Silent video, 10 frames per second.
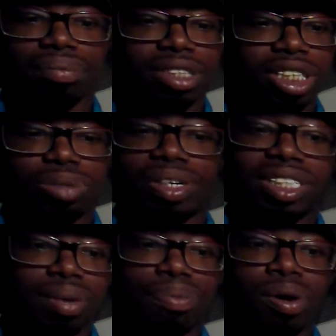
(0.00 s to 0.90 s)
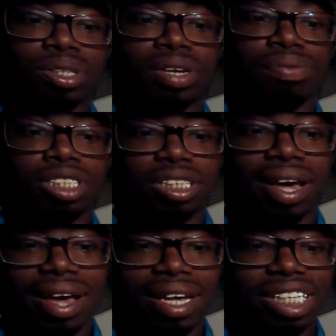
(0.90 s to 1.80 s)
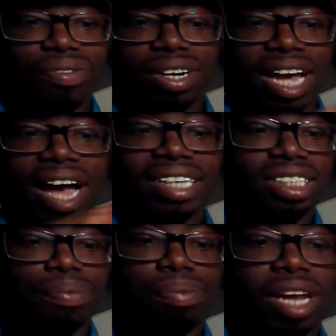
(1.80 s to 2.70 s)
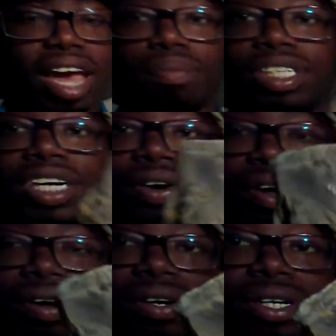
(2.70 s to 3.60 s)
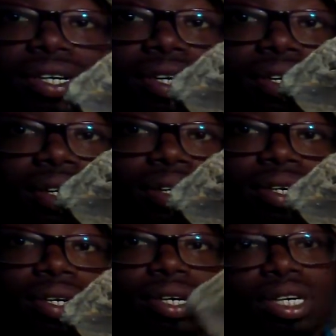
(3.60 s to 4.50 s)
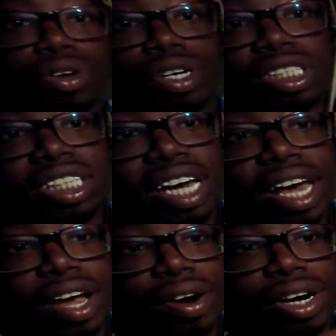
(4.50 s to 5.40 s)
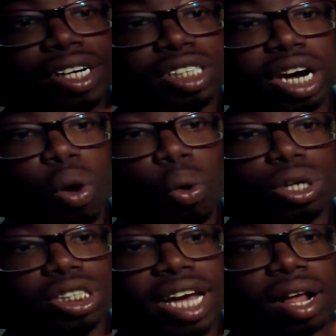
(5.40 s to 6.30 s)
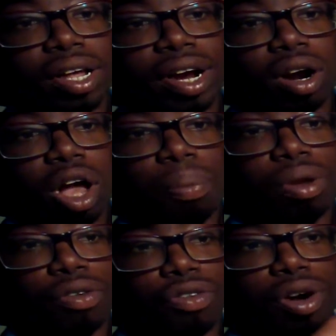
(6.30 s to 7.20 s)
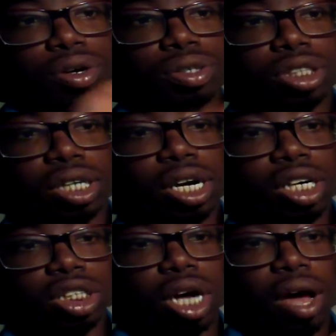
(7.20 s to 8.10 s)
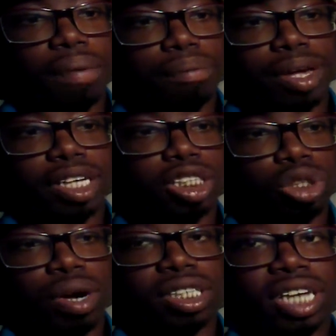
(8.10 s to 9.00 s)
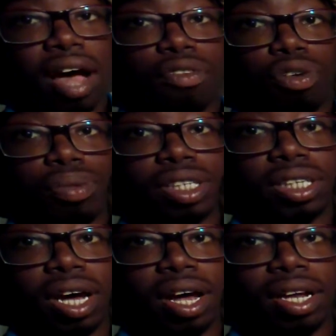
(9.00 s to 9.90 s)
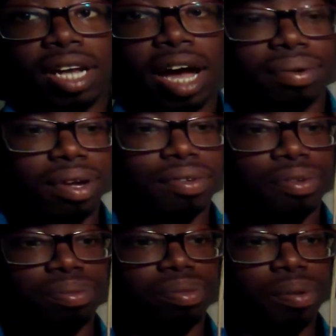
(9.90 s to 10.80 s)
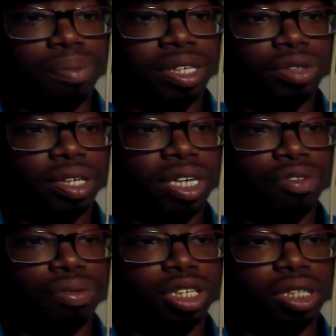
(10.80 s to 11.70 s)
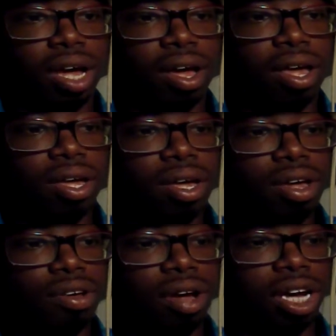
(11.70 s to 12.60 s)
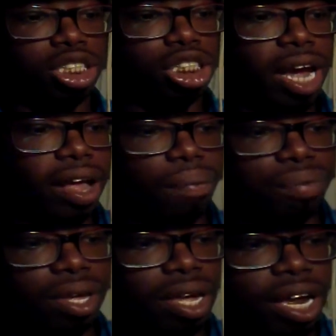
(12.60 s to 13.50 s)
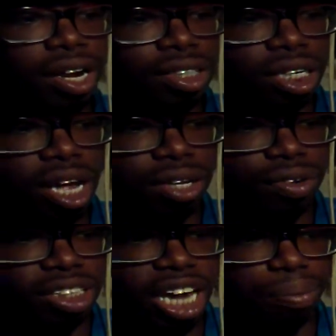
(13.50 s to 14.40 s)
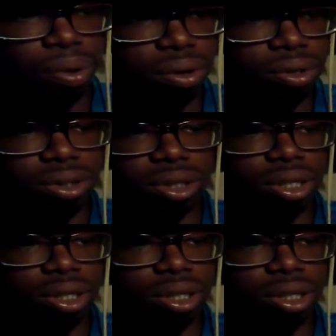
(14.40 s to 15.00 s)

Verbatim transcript: Uh, excuse me, it's composed of just different kinds of plant material you can see here, here's a horsetail and here a couple of ferns um, being stretched out from this uh, line, from being stretched out from this uh, uh, shale. And here's another example.